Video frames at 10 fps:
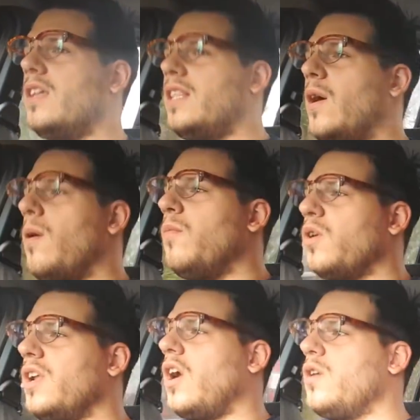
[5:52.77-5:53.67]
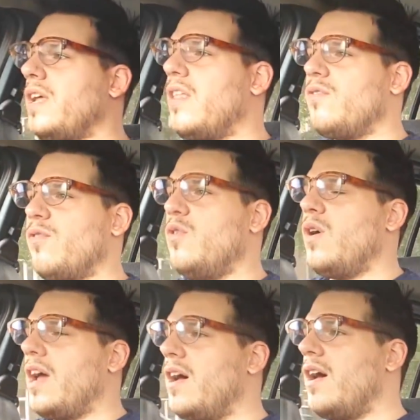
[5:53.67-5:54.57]
Now, I'm not going to go down the route
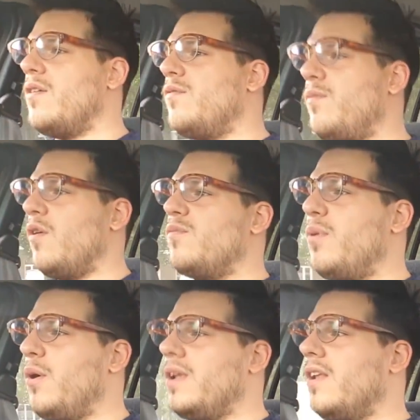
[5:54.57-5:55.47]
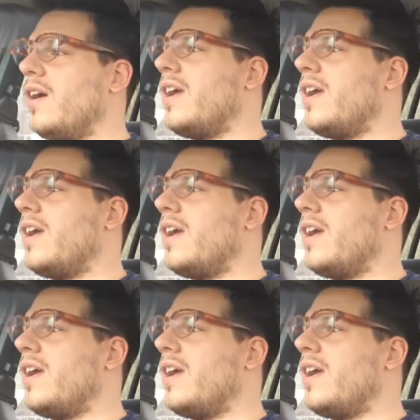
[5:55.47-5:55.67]
of putting like